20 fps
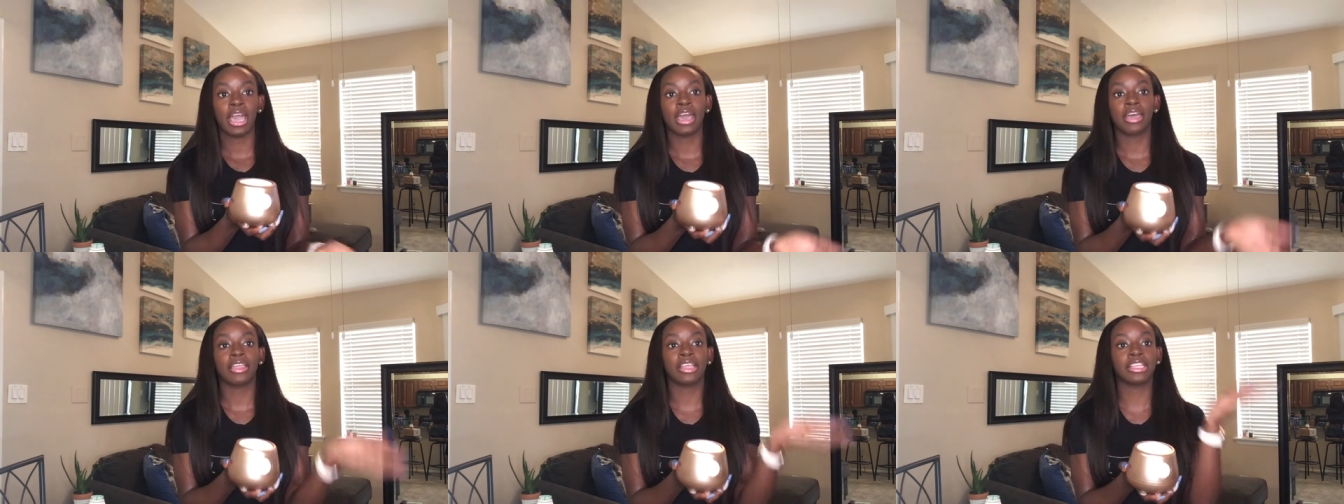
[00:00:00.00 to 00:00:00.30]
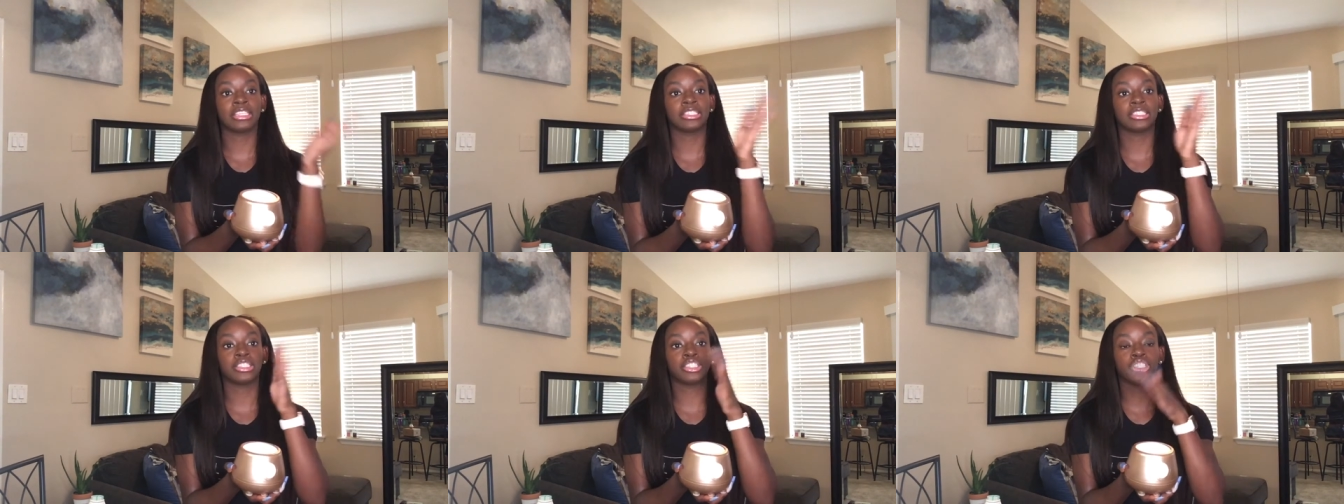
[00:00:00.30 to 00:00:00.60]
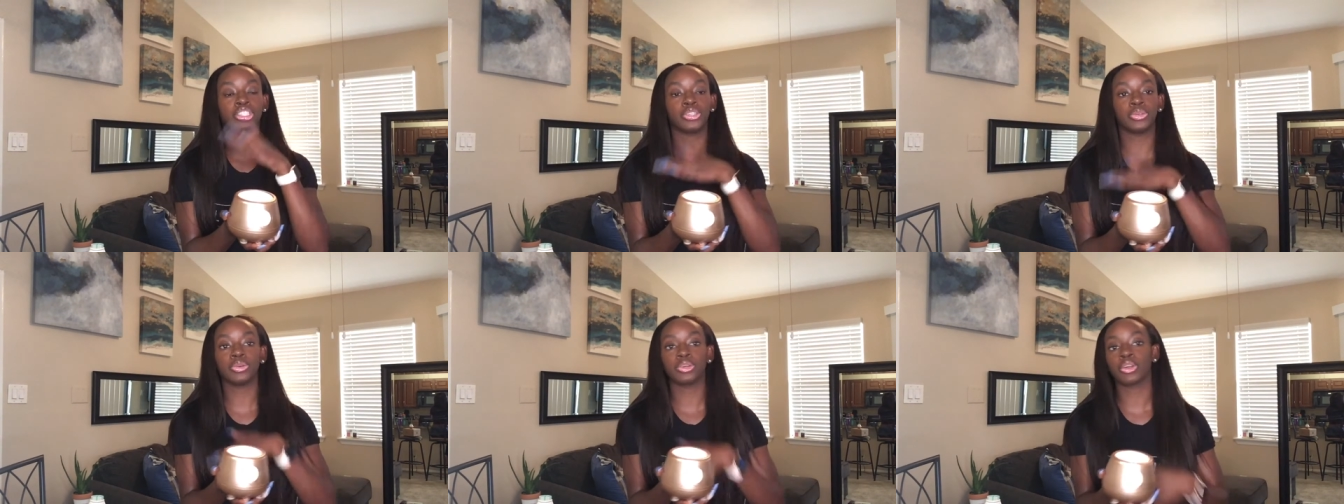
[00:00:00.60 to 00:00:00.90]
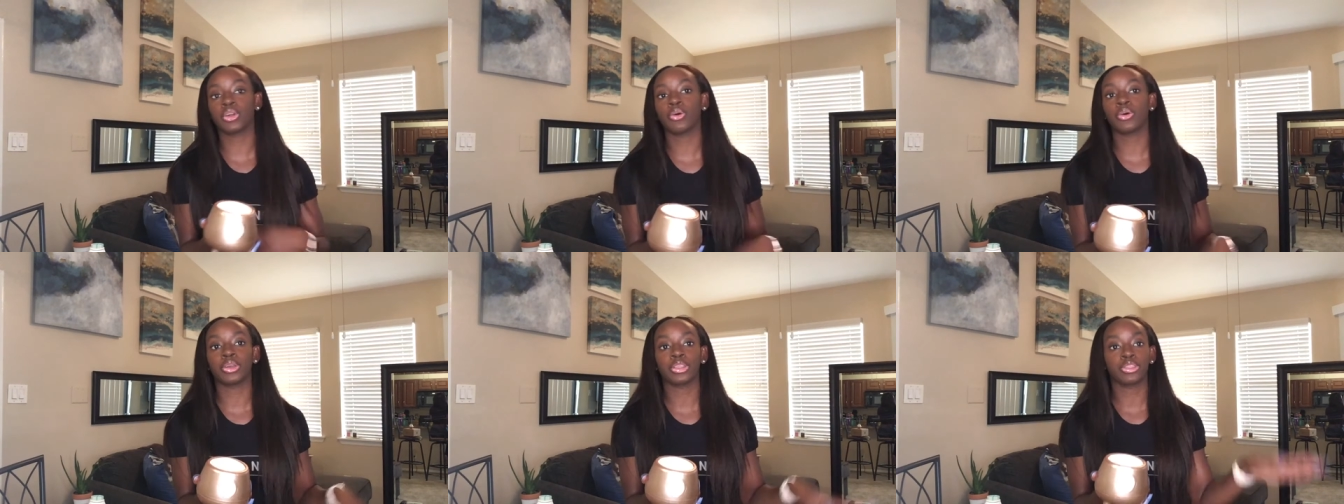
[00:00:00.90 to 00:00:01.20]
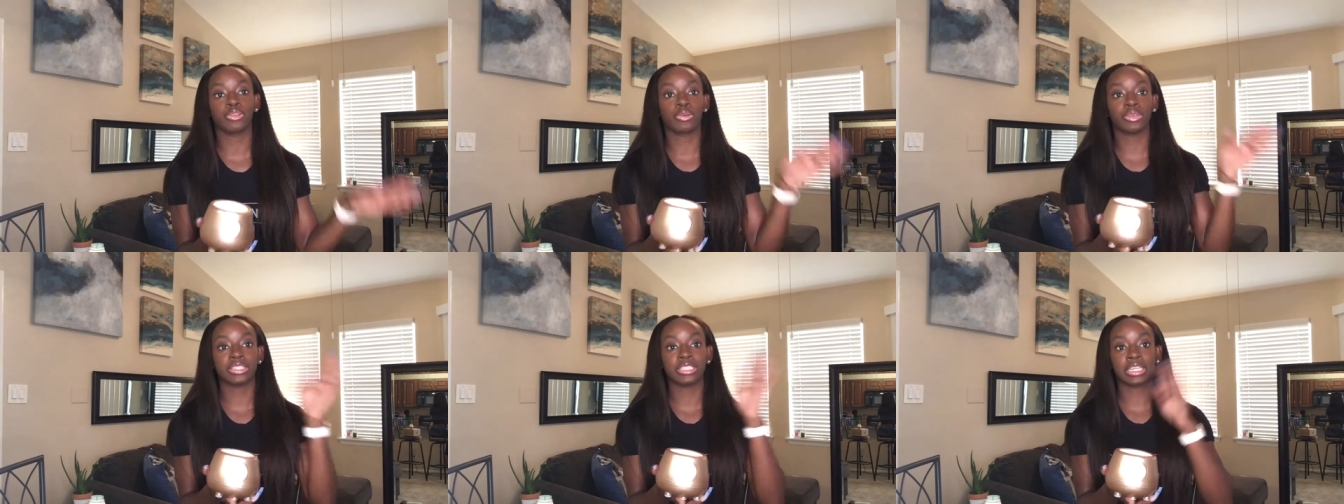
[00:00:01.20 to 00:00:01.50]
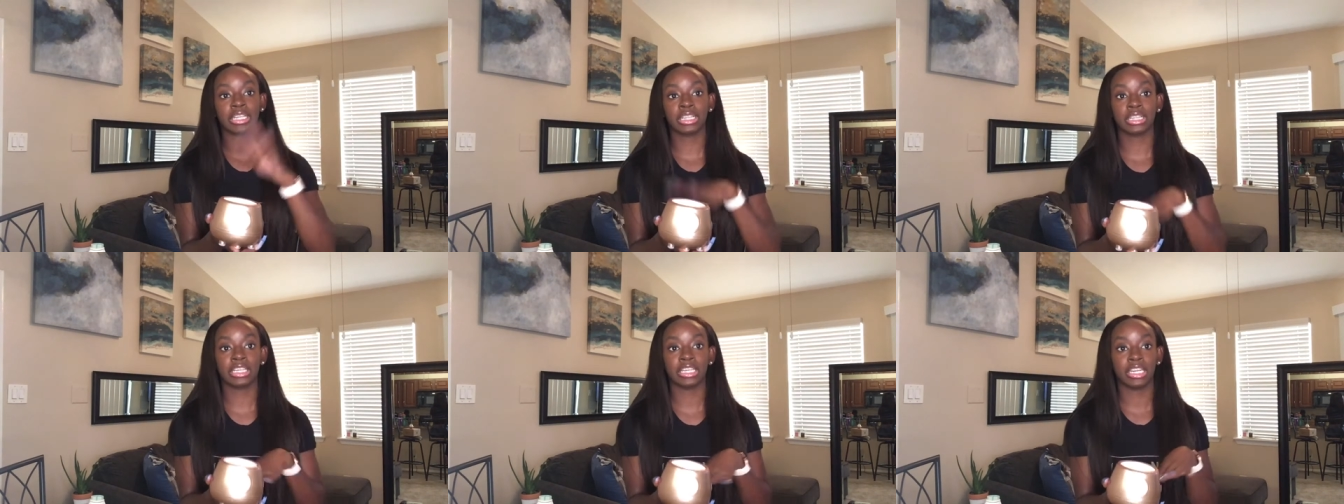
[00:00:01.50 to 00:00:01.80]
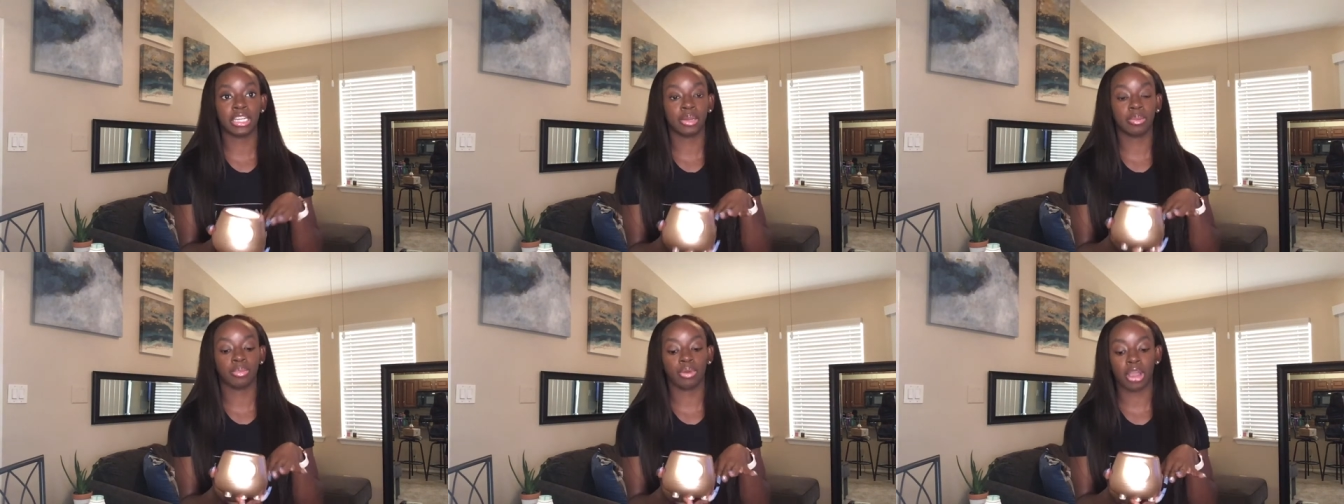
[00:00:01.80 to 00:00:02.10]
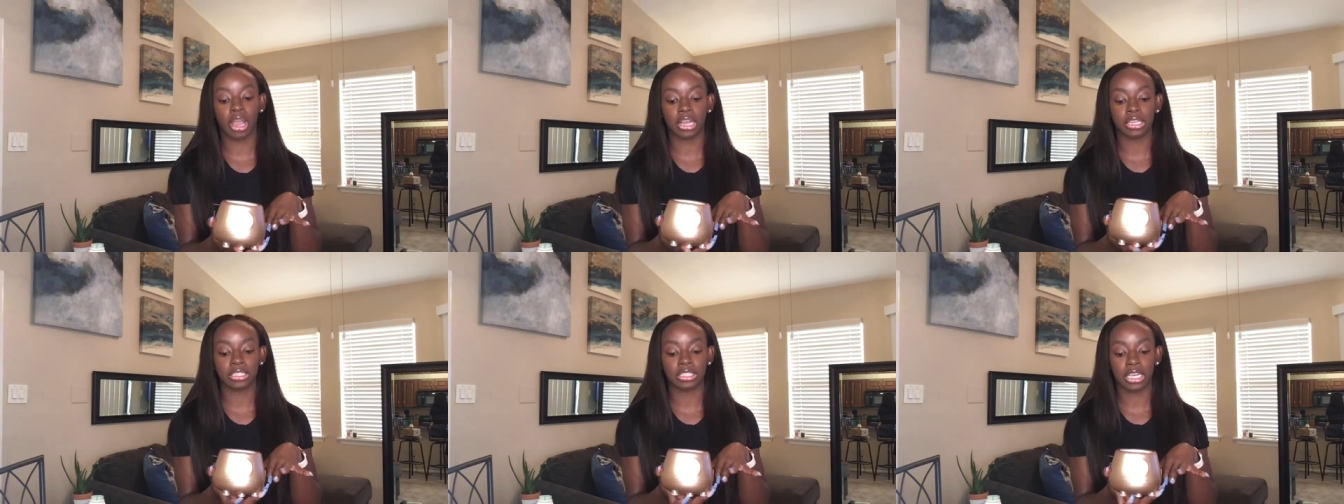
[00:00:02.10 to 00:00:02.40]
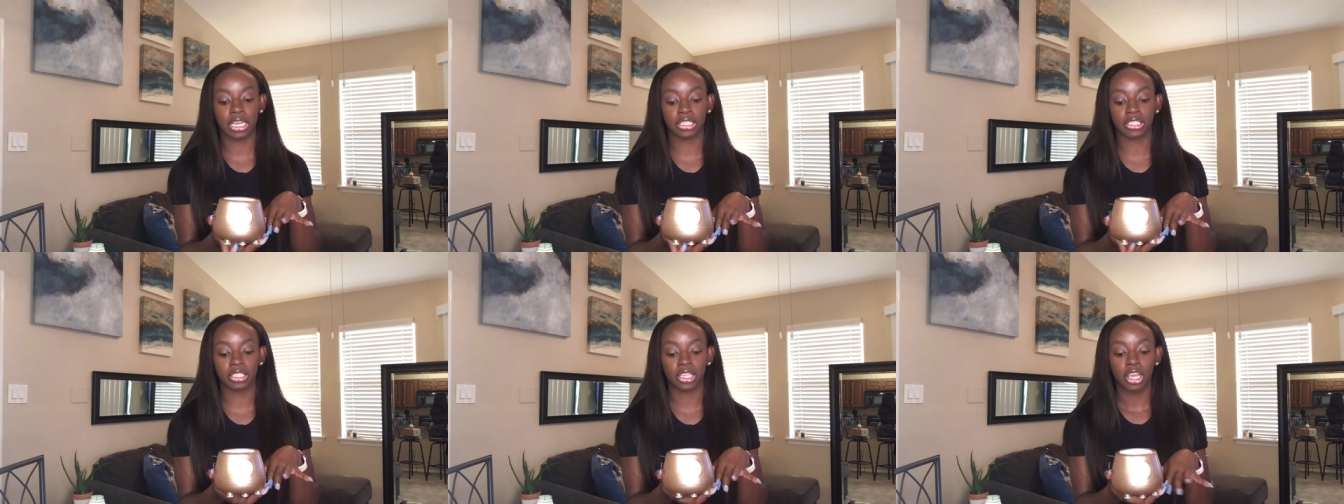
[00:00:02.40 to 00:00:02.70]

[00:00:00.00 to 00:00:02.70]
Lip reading: it's going through its cleaning process.